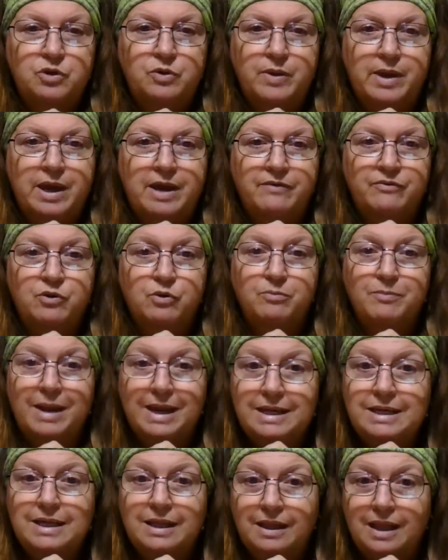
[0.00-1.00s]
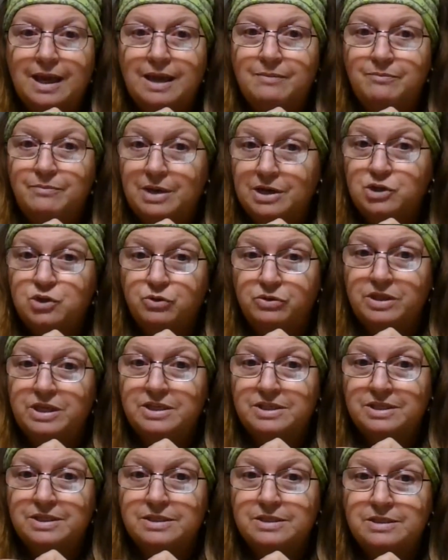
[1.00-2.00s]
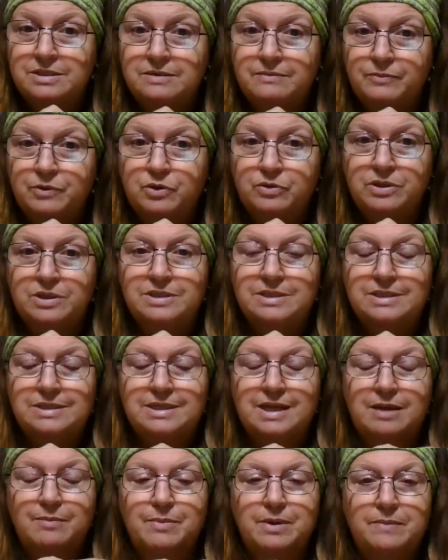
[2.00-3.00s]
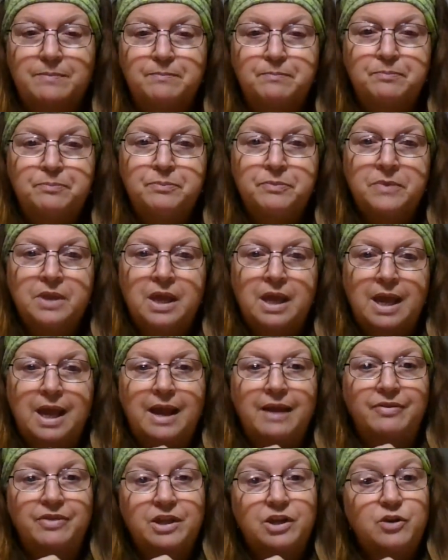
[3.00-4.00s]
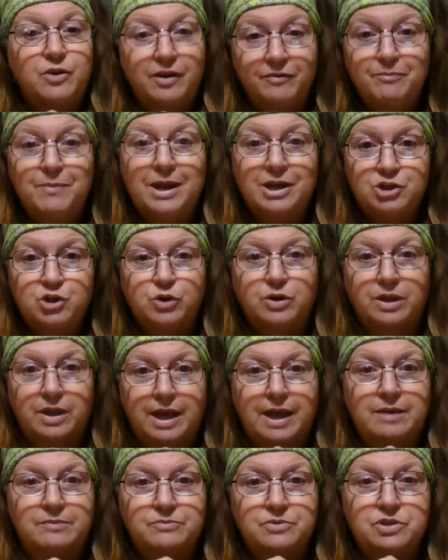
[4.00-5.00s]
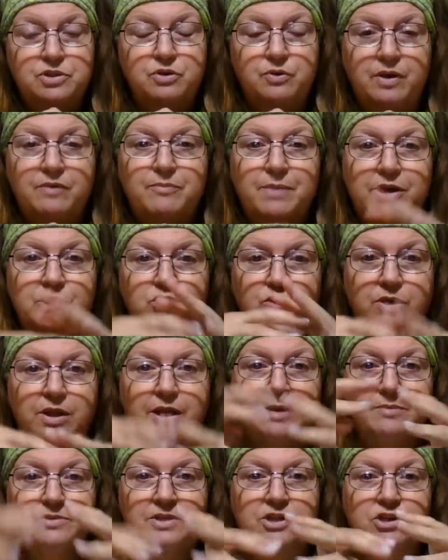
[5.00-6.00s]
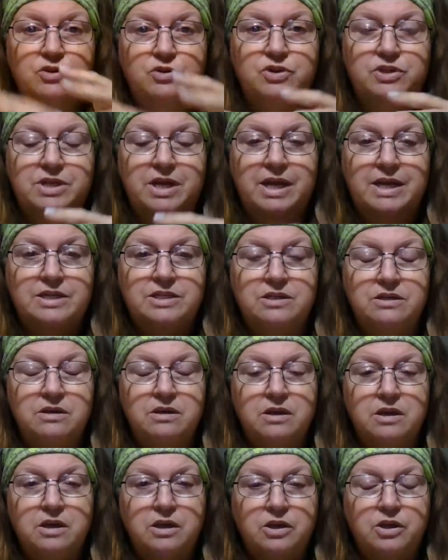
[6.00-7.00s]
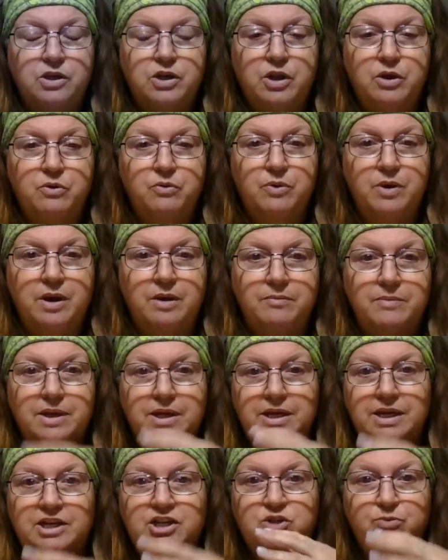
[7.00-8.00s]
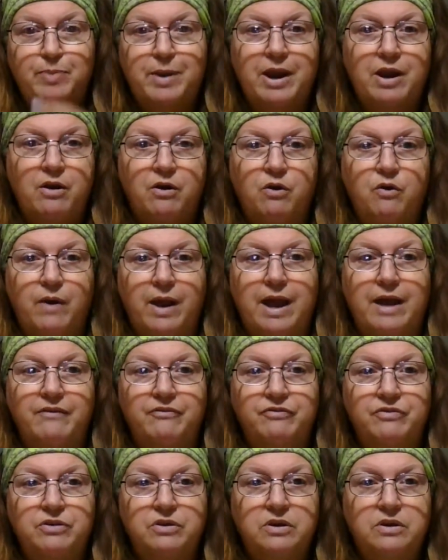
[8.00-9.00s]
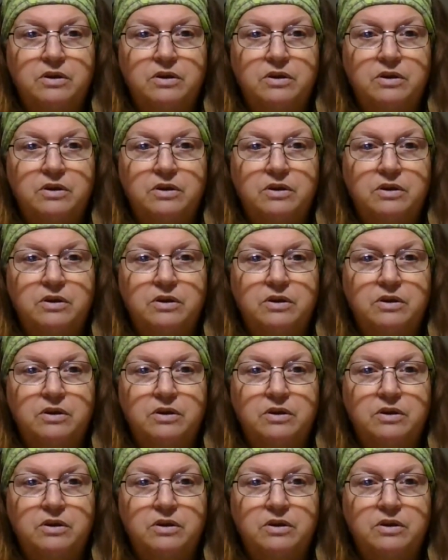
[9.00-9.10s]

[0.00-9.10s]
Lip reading: have your main claim as your thesis statement, and then you have major claims. You have major claims that you state, in each paragraph.